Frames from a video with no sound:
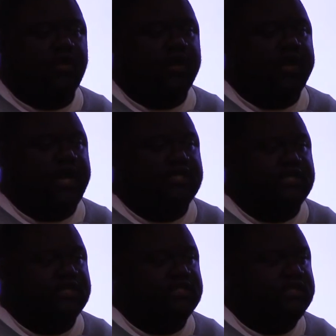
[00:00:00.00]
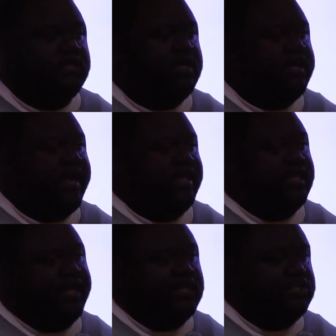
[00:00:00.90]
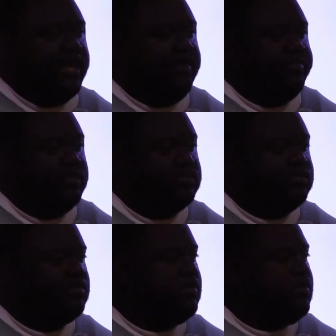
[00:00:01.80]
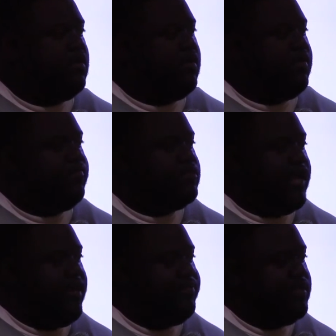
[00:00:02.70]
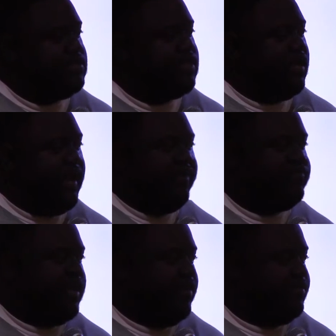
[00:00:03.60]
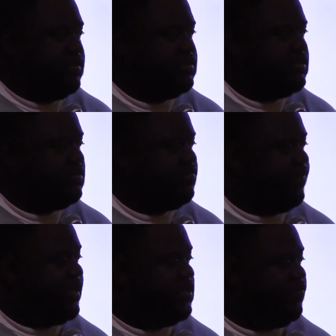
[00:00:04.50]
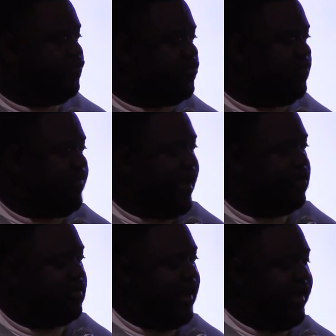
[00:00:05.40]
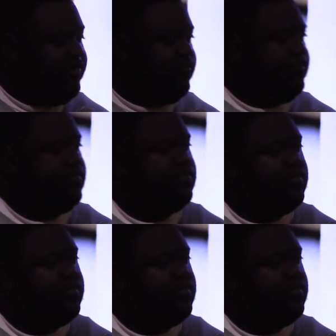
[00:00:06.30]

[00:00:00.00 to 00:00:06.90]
are not just athletic champions. Champions are life champions. Because if you can battle life,